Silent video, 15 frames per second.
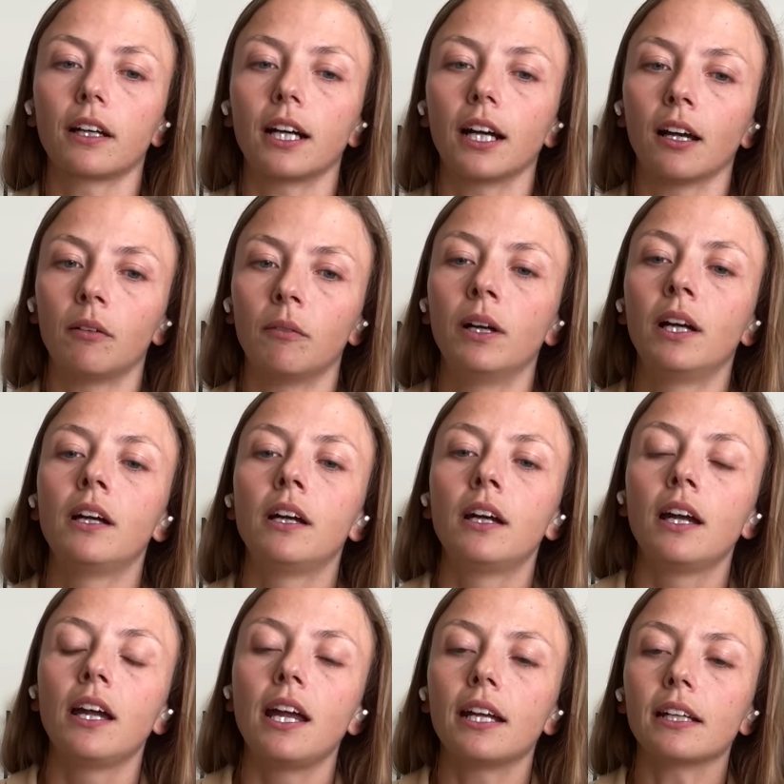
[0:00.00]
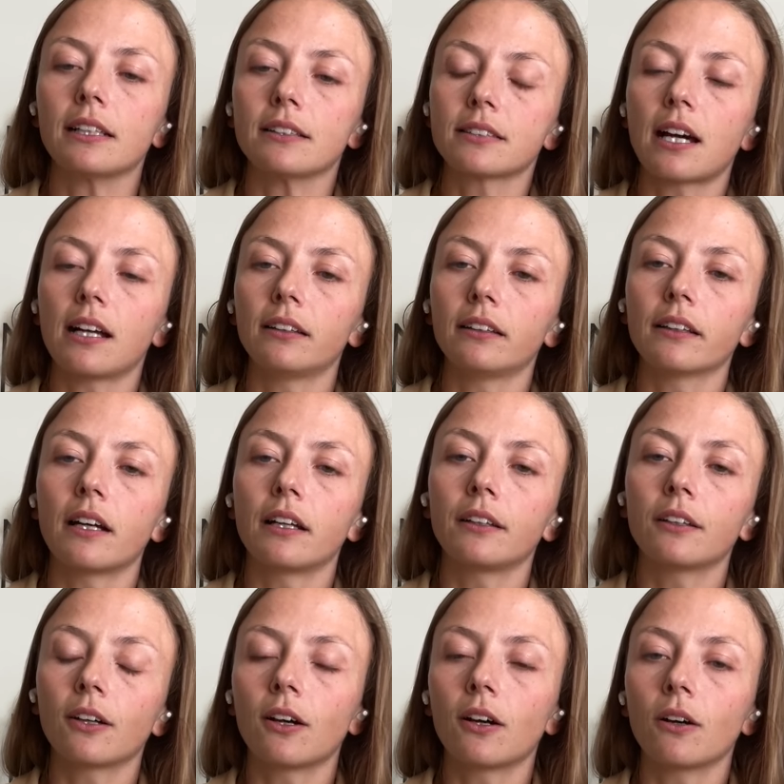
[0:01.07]
Um, and I saw
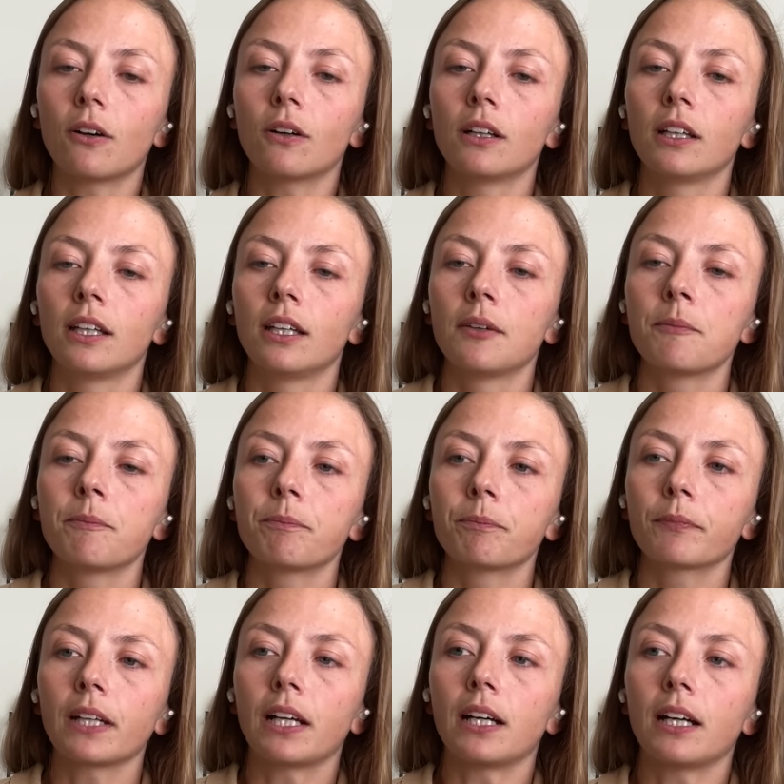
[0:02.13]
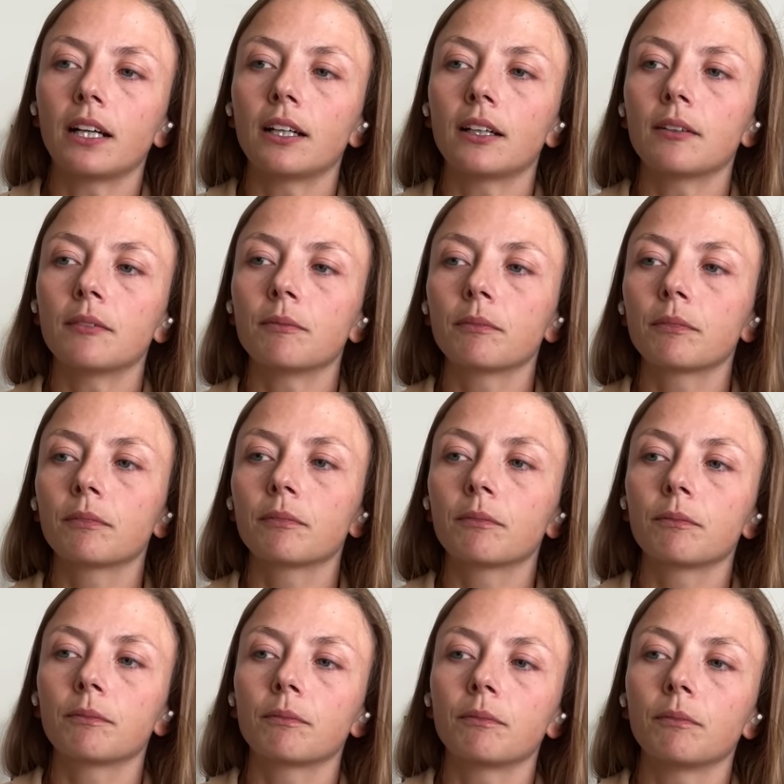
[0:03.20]
Lundo um,
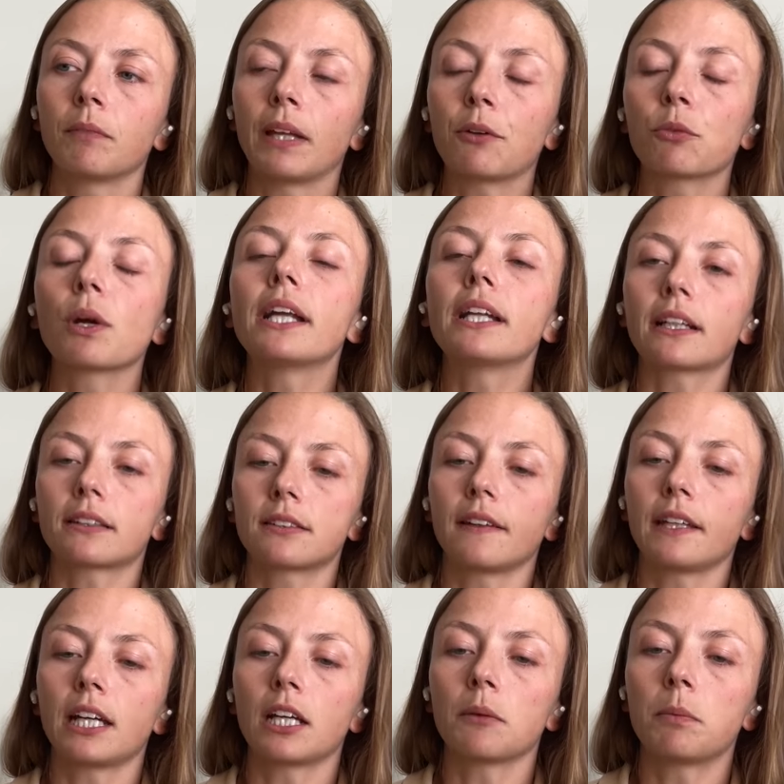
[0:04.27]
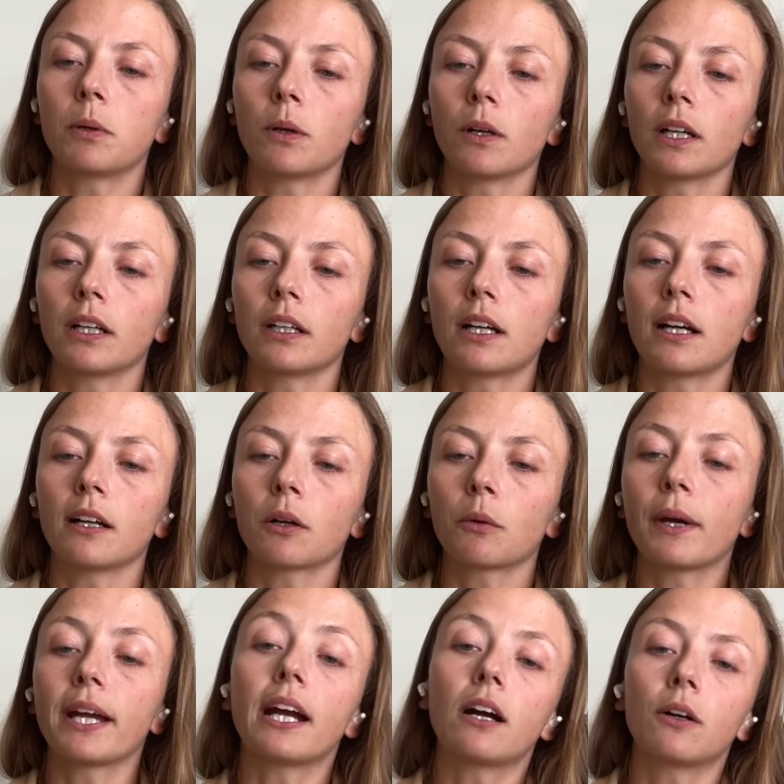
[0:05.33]
like right next to the airport on
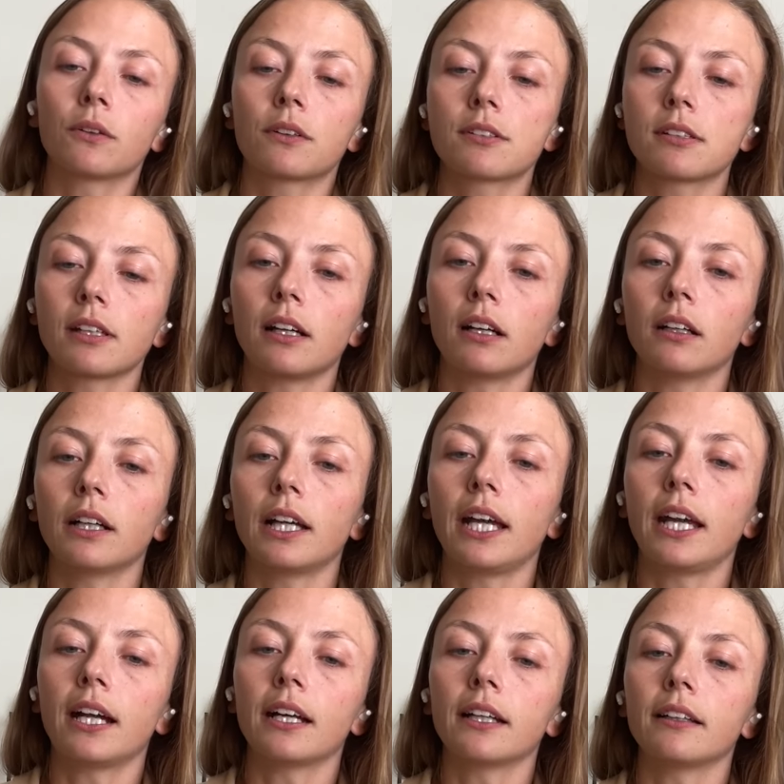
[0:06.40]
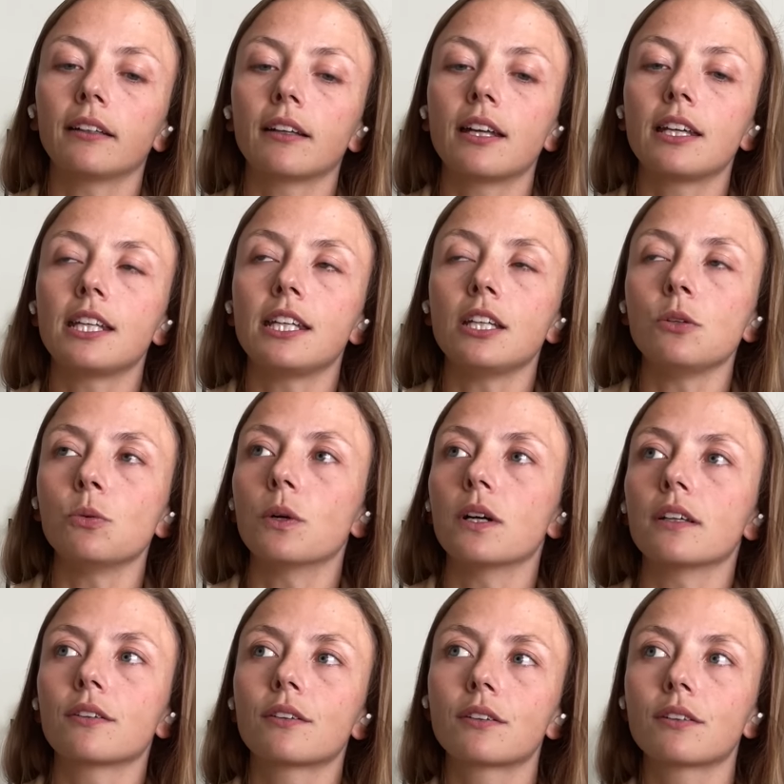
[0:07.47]
our way out still and he
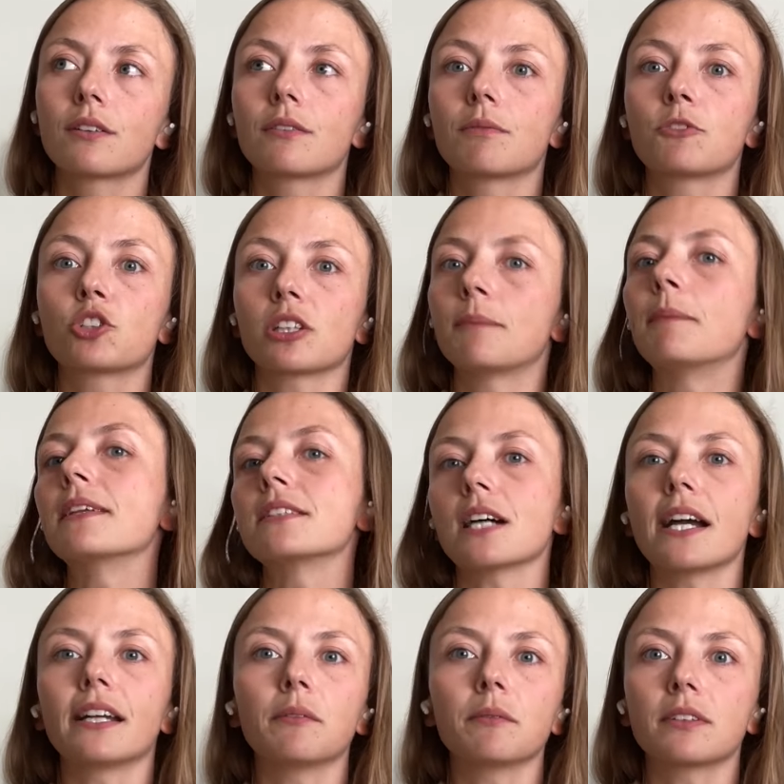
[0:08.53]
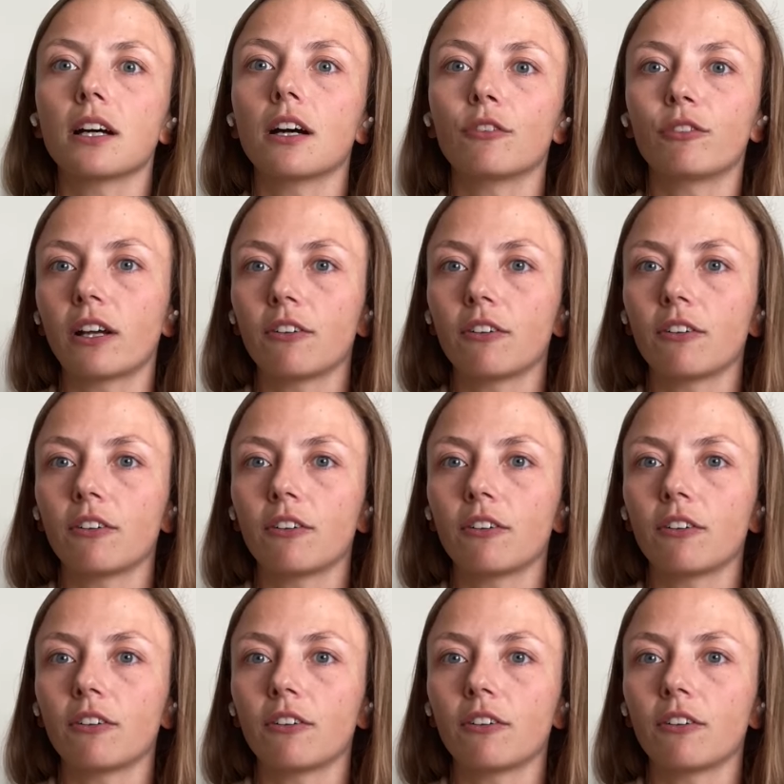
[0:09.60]
was just beside himself.